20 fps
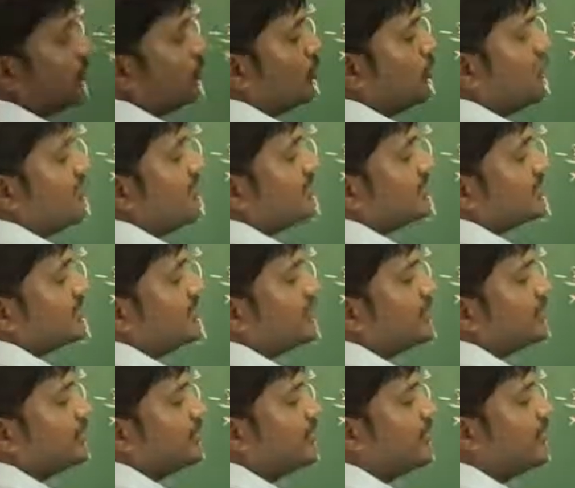2 by
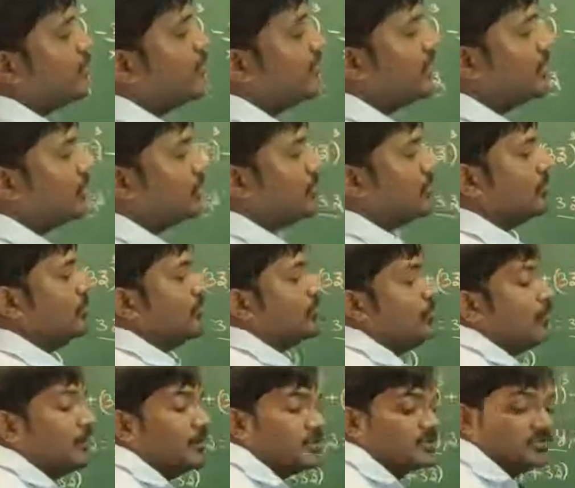3 whole cube.
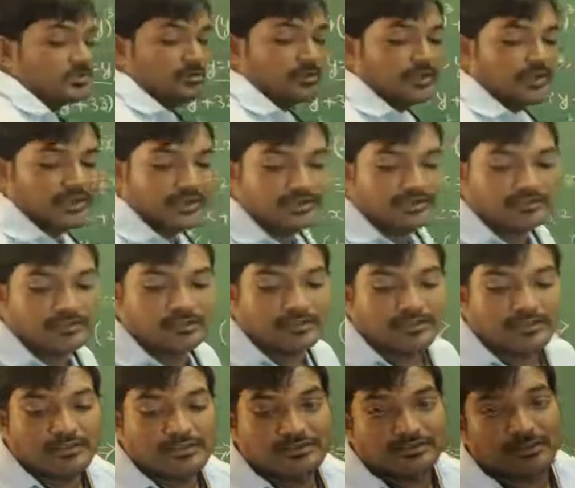How much you will get?
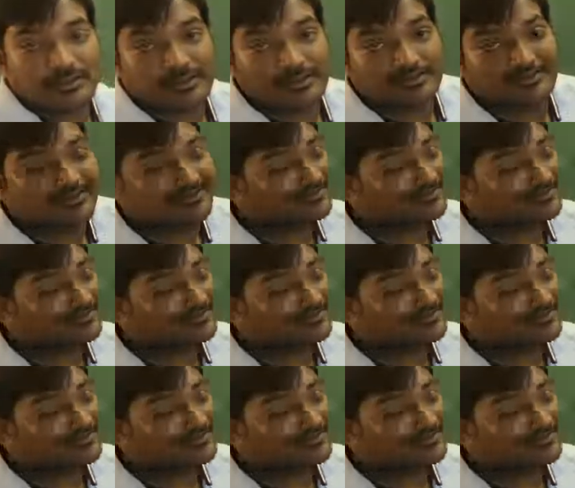See,